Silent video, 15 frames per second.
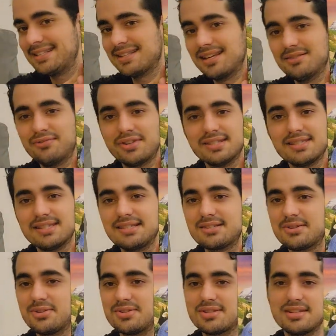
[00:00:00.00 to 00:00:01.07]
San
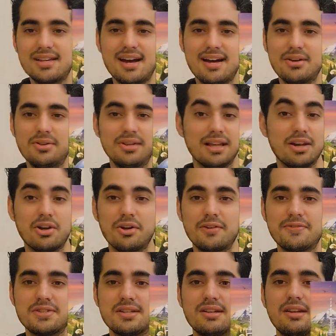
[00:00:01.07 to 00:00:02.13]
Francisco, Seattle, a lot
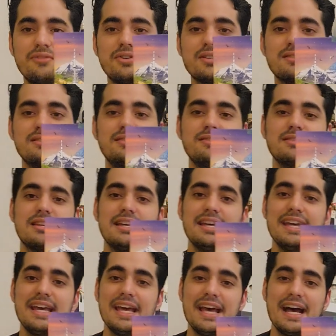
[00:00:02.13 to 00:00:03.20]
of significant things.
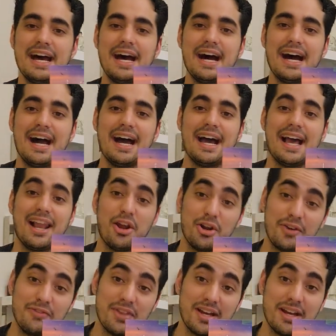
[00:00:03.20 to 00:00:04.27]
A
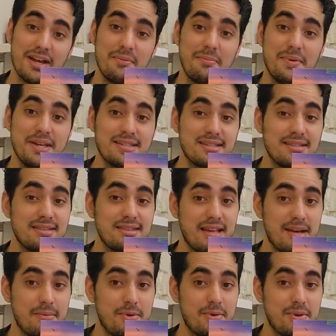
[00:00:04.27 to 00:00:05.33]
lot of them I visited
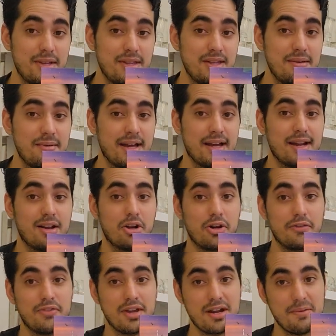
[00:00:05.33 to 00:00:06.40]
them already, and a lot
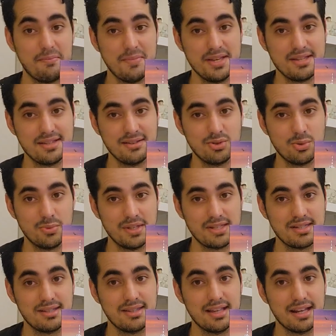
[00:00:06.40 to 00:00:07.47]
of them I'm missing to
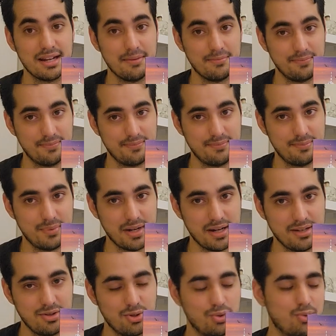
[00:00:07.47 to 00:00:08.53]
visit, and I'm
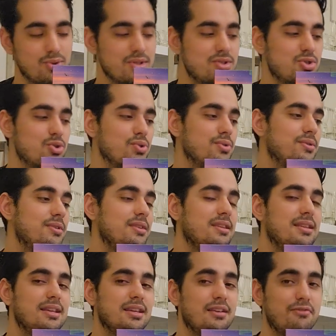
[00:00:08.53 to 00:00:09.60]
planning to do it soon,
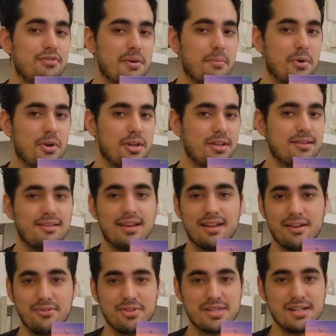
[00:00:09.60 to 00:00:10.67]
if the money
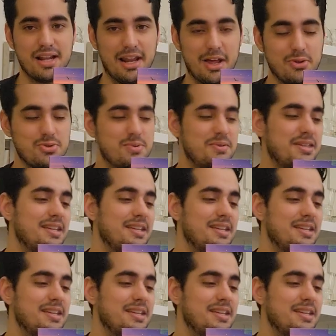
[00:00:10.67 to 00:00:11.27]
and everything allows.